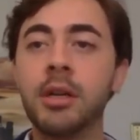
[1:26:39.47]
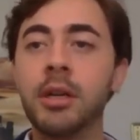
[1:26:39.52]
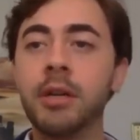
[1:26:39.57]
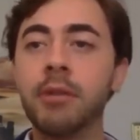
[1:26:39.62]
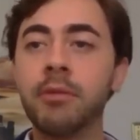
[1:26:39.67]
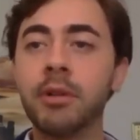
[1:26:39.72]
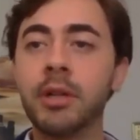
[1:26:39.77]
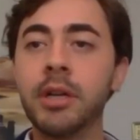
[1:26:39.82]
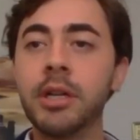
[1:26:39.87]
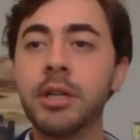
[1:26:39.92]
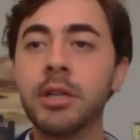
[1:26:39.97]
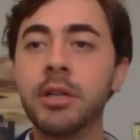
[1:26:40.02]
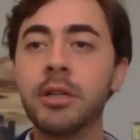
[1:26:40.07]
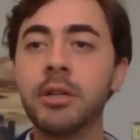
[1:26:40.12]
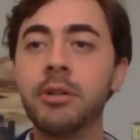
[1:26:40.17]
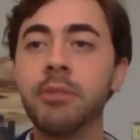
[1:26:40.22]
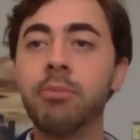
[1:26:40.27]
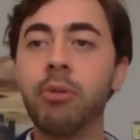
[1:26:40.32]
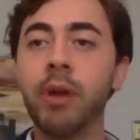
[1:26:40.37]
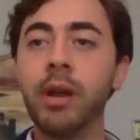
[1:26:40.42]
In relation
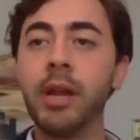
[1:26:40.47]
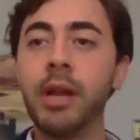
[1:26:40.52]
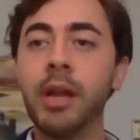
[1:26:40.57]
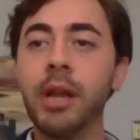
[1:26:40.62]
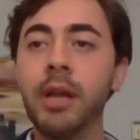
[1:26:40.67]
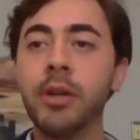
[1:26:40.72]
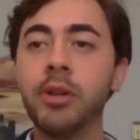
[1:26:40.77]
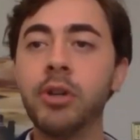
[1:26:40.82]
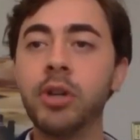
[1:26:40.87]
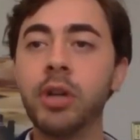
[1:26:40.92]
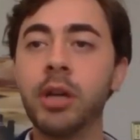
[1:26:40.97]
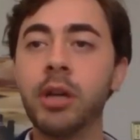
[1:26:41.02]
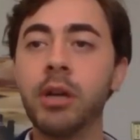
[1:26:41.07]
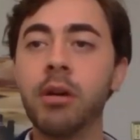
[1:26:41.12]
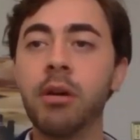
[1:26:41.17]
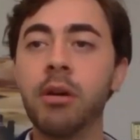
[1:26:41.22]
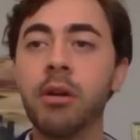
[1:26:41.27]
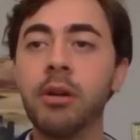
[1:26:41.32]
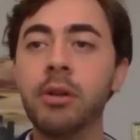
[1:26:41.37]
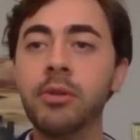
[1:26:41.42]
to brain aging,
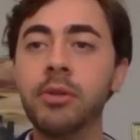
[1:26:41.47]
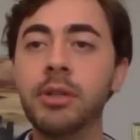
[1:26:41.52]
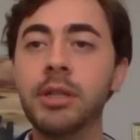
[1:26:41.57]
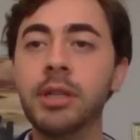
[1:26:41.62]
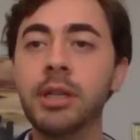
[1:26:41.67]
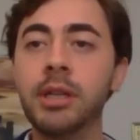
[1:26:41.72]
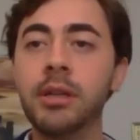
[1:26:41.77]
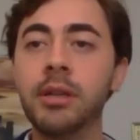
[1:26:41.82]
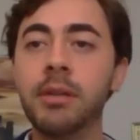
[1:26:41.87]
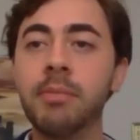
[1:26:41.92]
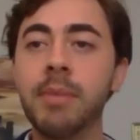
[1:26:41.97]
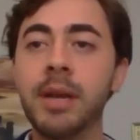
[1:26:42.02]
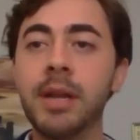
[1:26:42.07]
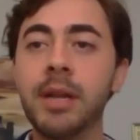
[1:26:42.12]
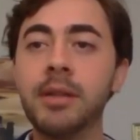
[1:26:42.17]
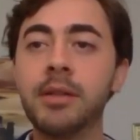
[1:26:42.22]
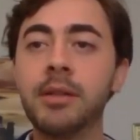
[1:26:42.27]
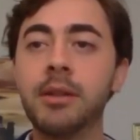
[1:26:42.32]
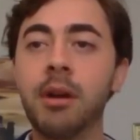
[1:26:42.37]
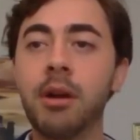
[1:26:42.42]
are you seeing the
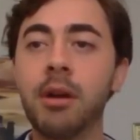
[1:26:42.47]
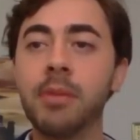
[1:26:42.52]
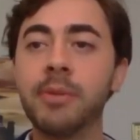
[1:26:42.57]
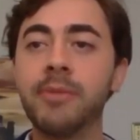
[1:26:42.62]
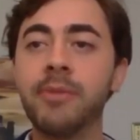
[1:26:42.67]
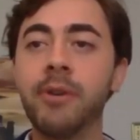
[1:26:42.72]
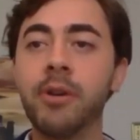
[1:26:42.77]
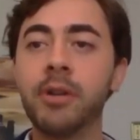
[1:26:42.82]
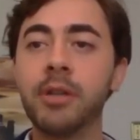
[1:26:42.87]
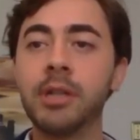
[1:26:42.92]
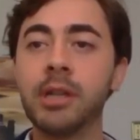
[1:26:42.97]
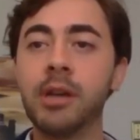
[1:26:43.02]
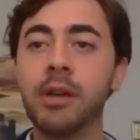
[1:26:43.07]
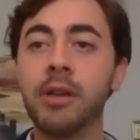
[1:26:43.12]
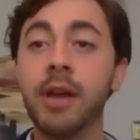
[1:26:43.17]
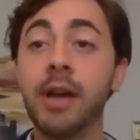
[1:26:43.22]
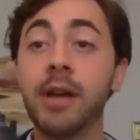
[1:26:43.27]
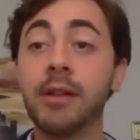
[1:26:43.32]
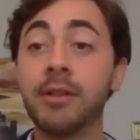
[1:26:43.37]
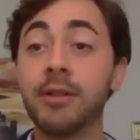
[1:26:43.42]
many startups focusing on
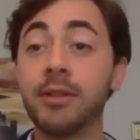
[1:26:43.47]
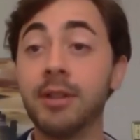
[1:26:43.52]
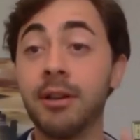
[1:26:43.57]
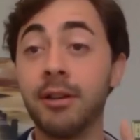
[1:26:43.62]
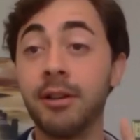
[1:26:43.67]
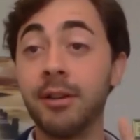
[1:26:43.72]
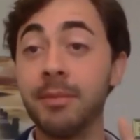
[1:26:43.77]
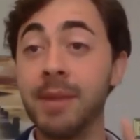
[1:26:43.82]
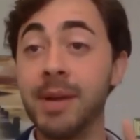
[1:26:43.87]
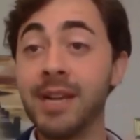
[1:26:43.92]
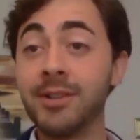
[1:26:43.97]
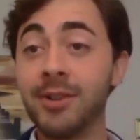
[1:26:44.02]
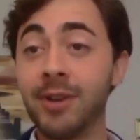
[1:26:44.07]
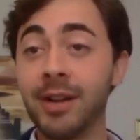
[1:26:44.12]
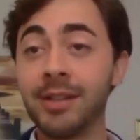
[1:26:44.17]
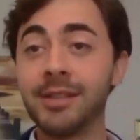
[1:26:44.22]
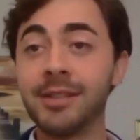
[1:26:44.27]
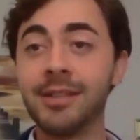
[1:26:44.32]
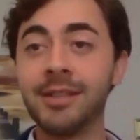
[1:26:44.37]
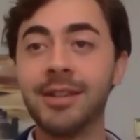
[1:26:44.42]
the extracellular
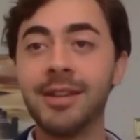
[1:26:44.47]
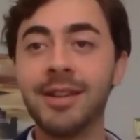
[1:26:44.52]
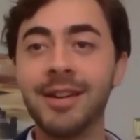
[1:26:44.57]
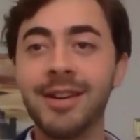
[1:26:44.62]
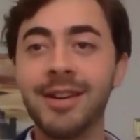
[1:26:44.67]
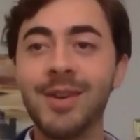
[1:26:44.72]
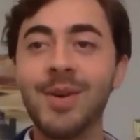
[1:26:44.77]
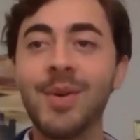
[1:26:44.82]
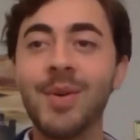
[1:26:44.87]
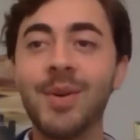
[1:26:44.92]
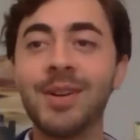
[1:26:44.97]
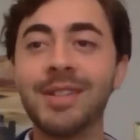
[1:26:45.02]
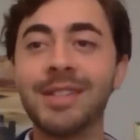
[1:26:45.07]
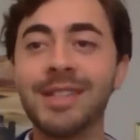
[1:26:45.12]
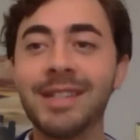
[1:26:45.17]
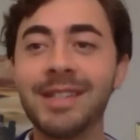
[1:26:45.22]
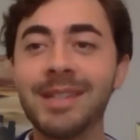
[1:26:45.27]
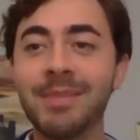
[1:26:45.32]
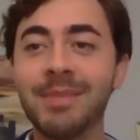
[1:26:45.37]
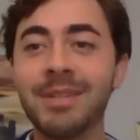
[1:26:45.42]
matrix? Or is
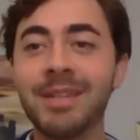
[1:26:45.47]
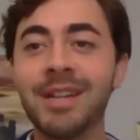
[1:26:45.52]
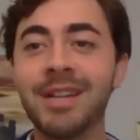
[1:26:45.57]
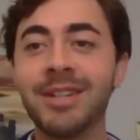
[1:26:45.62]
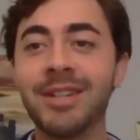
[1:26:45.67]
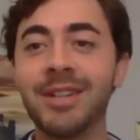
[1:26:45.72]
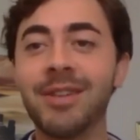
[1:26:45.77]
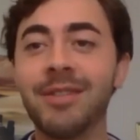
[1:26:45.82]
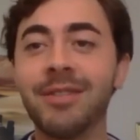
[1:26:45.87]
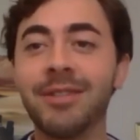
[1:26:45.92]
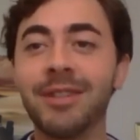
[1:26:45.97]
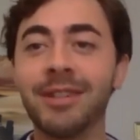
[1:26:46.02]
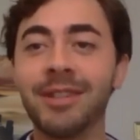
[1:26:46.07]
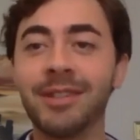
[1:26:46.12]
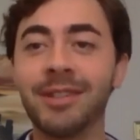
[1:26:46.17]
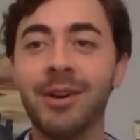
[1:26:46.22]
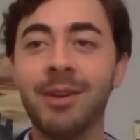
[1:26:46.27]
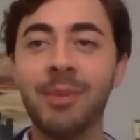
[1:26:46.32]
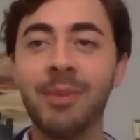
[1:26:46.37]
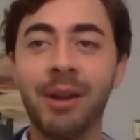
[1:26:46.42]
this a potentially overlooked
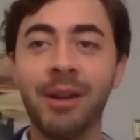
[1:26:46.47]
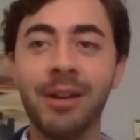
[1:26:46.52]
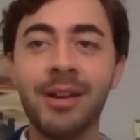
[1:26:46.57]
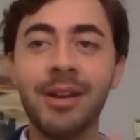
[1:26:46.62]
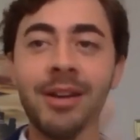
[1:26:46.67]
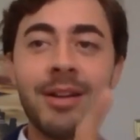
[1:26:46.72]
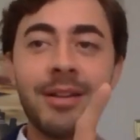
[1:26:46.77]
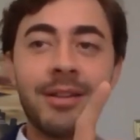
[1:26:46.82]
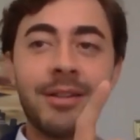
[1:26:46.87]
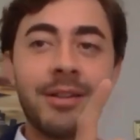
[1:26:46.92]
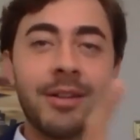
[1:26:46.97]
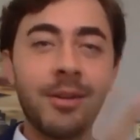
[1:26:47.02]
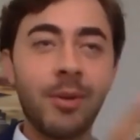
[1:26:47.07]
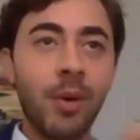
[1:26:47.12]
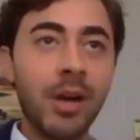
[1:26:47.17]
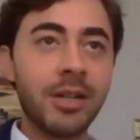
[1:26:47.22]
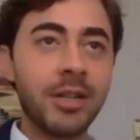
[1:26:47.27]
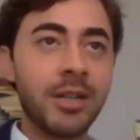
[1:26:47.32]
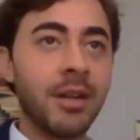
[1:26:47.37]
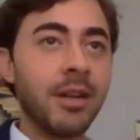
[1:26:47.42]
hallmark? Good
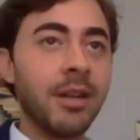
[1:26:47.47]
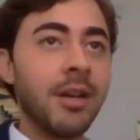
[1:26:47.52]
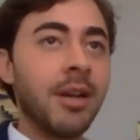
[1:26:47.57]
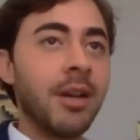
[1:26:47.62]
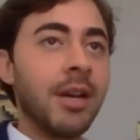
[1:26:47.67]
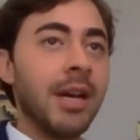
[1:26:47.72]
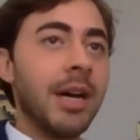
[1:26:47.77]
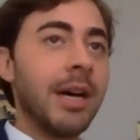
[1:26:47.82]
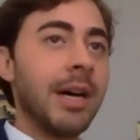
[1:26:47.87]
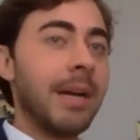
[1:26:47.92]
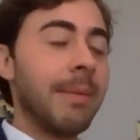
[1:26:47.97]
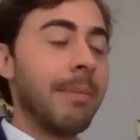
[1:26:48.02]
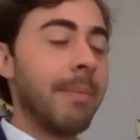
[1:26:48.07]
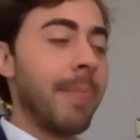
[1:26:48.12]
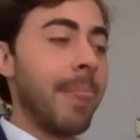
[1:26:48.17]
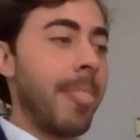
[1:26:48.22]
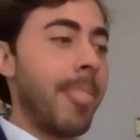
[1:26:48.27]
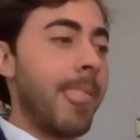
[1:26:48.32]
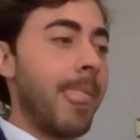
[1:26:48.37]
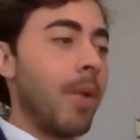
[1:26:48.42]
question.
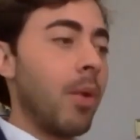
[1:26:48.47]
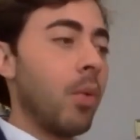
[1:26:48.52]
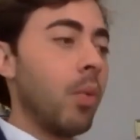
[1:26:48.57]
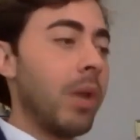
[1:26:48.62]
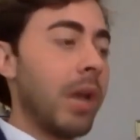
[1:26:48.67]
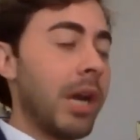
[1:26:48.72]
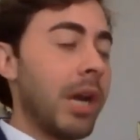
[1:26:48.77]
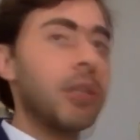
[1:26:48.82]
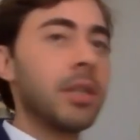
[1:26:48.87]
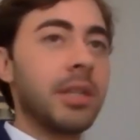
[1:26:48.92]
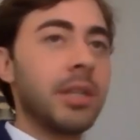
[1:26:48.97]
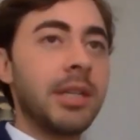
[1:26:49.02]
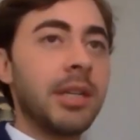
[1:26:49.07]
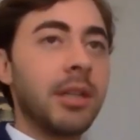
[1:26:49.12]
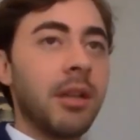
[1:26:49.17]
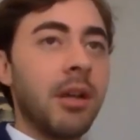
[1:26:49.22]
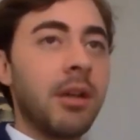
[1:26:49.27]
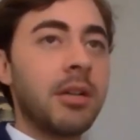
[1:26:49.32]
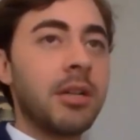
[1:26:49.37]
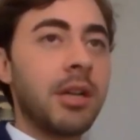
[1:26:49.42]
Um, We actually
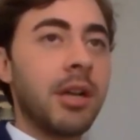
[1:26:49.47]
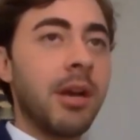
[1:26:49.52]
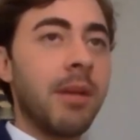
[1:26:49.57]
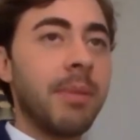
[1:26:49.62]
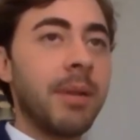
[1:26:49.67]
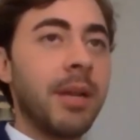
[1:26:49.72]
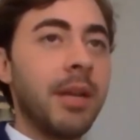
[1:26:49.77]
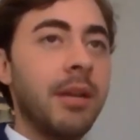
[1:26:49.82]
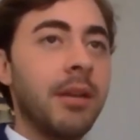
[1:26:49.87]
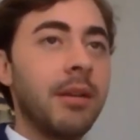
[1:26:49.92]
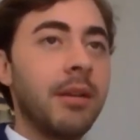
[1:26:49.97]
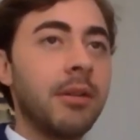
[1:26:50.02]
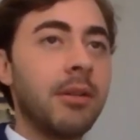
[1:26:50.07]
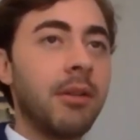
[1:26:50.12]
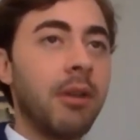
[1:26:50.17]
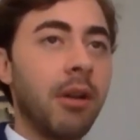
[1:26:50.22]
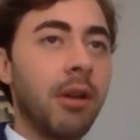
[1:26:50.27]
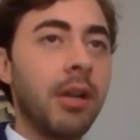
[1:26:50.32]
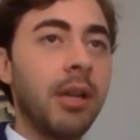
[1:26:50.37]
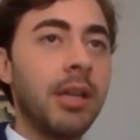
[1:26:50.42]
did launch a company
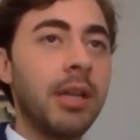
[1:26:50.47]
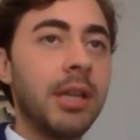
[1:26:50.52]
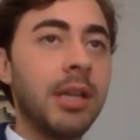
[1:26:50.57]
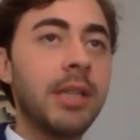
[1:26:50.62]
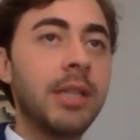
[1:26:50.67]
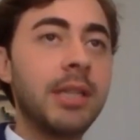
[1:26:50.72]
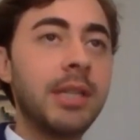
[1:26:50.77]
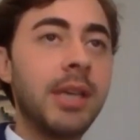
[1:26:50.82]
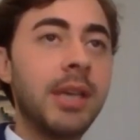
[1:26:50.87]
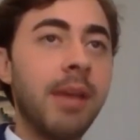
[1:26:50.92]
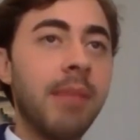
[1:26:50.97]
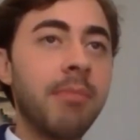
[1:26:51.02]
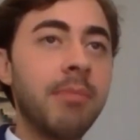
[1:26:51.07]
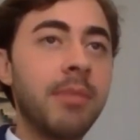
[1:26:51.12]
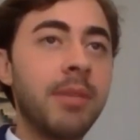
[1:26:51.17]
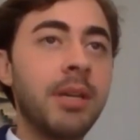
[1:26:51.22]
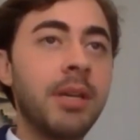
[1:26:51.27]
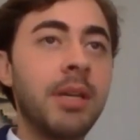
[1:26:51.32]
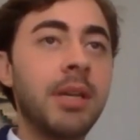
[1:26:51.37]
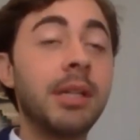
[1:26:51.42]
targeting the E C M.
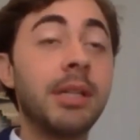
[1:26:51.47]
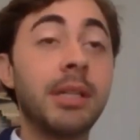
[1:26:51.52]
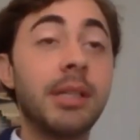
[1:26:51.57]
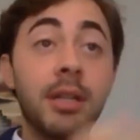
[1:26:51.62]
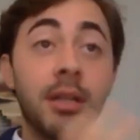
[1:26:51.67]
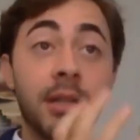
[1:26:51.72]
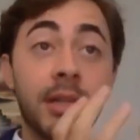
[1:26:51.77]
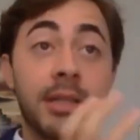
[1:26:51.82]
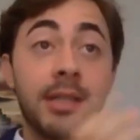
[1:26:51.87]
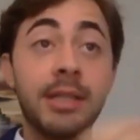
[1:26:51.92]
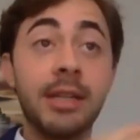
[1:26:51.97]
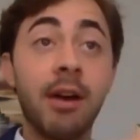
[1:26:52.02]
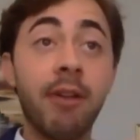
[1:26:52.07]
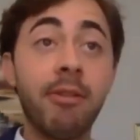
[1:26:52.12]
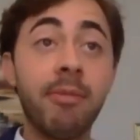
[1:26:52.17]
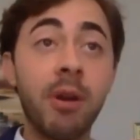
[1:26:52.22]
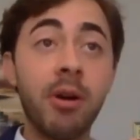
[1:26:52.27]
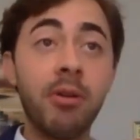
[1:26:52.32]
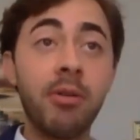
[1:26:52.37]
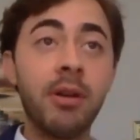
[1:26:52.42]
It's still in
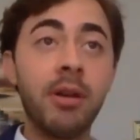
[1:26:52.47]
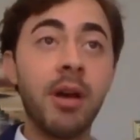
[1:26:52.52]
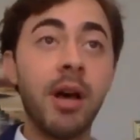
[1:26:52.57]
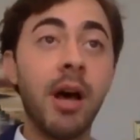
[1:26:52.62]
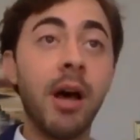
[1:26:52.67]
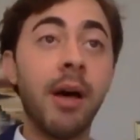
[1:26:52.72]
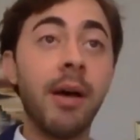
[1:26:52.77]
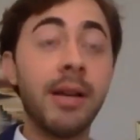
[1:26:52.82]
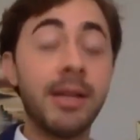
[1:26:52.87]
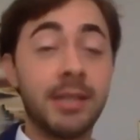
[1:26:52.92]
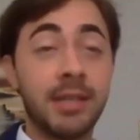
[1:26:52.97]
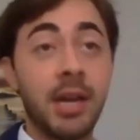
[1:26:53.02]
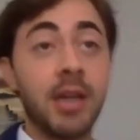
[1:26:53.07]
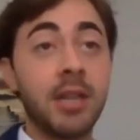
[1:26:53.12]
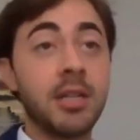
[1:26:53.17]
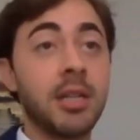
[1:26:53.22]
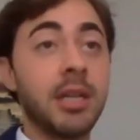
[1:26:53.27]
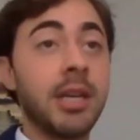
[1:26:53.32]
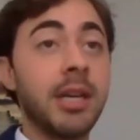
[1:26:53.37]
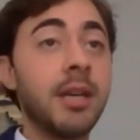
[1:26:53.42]
stealth mode. Uh, it's
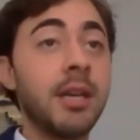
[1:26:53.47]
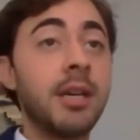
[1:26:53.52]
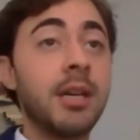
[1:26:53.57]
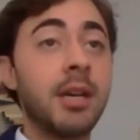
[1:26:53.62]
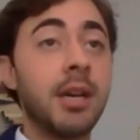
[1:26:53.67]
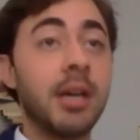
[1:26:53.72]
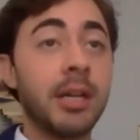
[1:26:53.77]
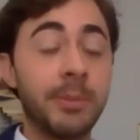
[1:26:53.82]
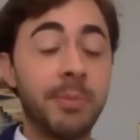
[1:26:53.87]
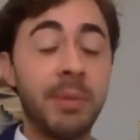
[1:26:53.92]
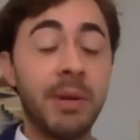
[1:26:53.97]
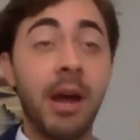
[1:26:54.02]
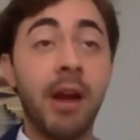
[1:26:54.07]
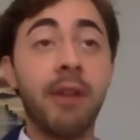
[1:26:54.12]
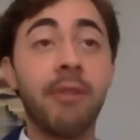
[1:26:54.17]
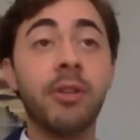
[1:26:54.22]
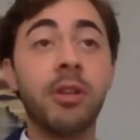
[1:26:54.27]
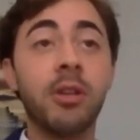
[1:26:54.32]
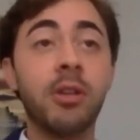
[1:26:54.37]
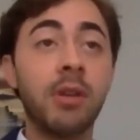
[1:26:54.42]
actually a spin out
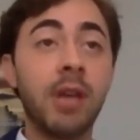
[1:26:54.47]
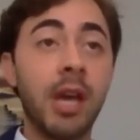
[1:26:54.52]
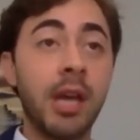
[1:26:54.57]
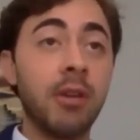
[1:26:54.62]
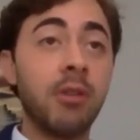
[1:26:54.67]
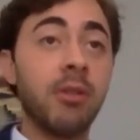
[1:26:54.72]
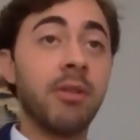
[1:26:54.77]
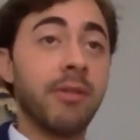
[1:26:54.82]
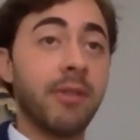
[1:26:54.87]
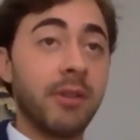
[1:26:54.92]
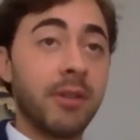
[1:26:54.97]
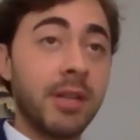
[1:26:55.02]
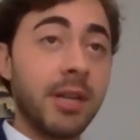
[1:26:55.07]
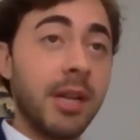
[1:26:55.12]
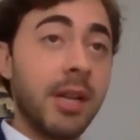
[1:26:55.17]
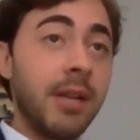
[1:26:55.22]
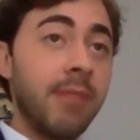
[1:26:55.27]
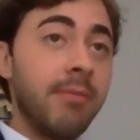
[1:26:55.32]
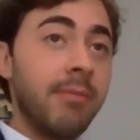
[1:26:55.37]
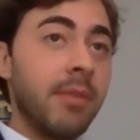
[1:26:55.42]
of a U K
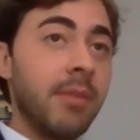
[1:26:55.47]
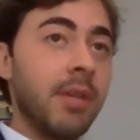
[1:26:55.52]
university.